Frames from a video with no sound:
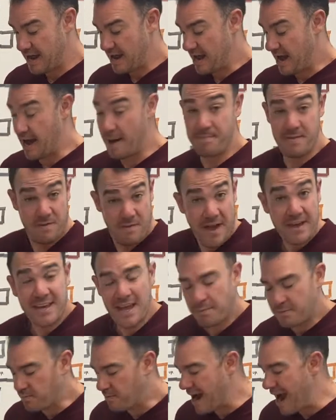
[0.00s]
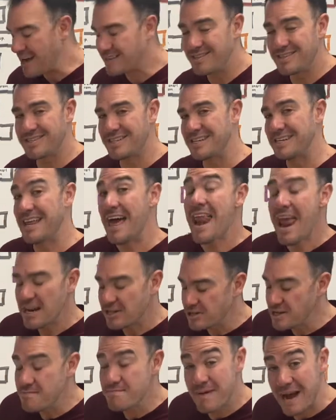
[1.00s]
If I kept practicing, that
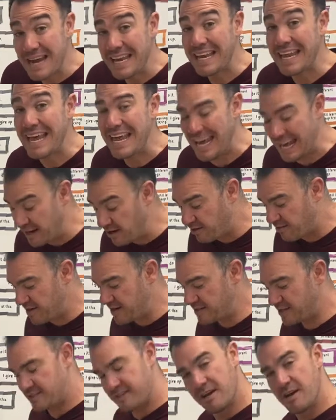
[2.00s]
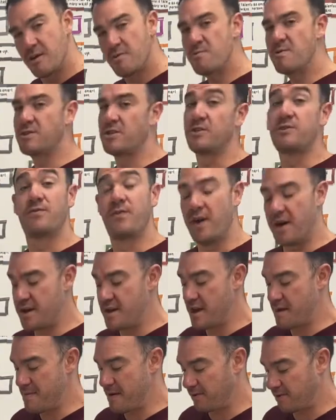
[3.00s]
actually might increase, which is fun
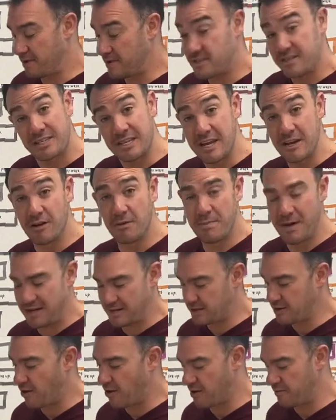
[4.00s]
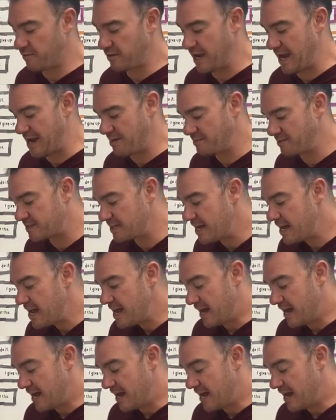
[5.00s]
about these skill-based carnival games.